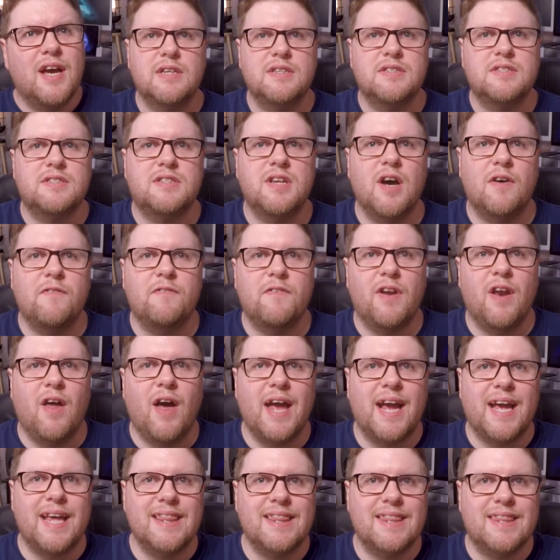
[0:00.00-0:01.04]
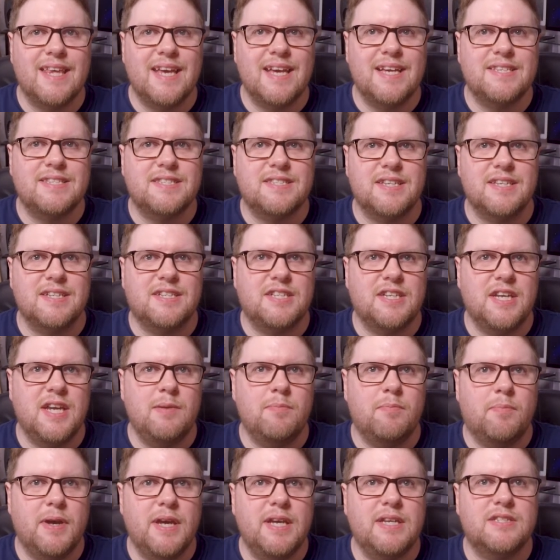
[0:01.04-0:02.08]
Stuff like this
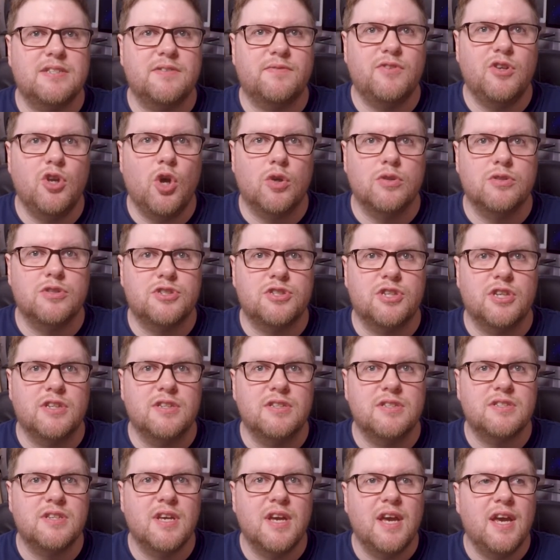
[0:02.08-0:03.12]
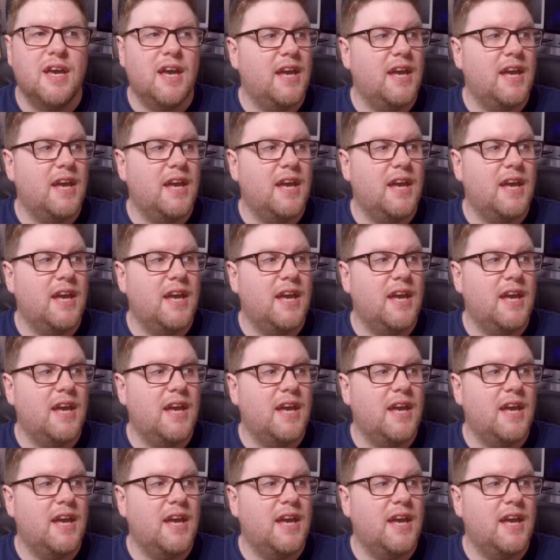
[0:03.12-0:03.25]
cheap piece of nonsense